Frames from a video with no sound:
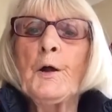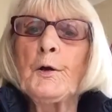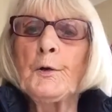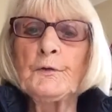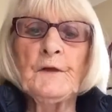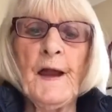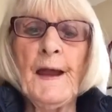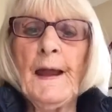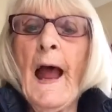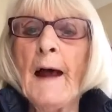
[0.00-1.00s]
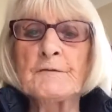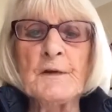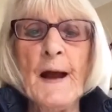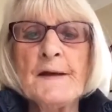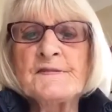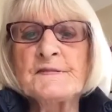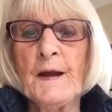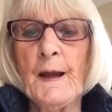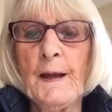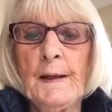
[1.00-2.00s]
Good day. Have a nice
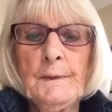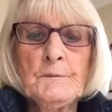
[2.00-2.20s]
day.